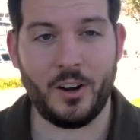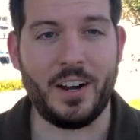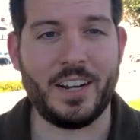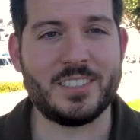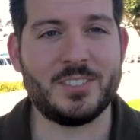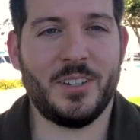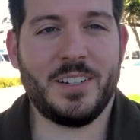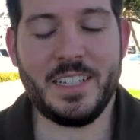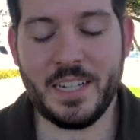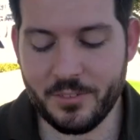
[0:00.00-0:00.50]
All right,
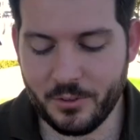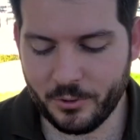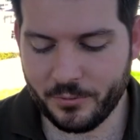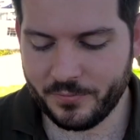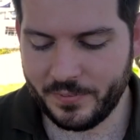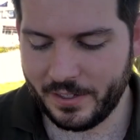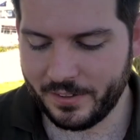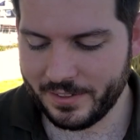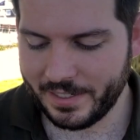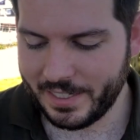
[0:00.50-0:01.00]
so I never
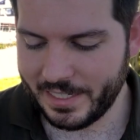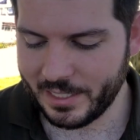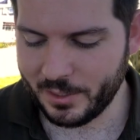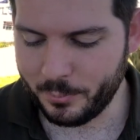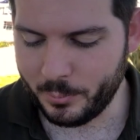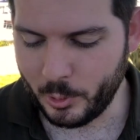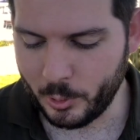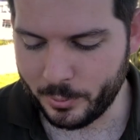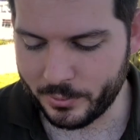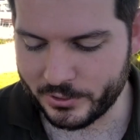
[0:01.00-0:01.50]
found any
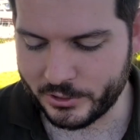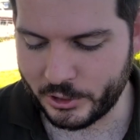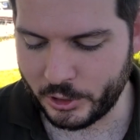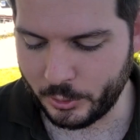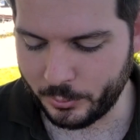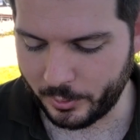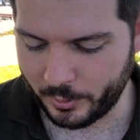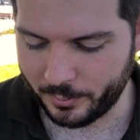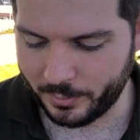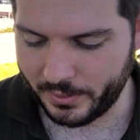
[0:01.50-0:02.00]

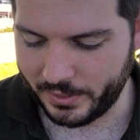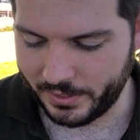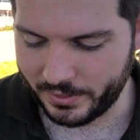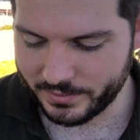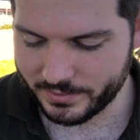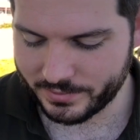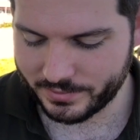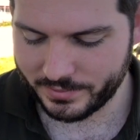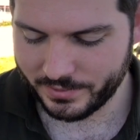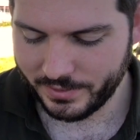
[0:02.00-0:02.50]
Bubotuber
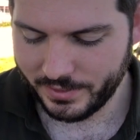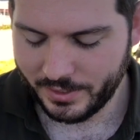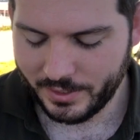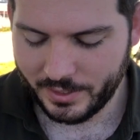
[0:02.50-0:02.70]
pus.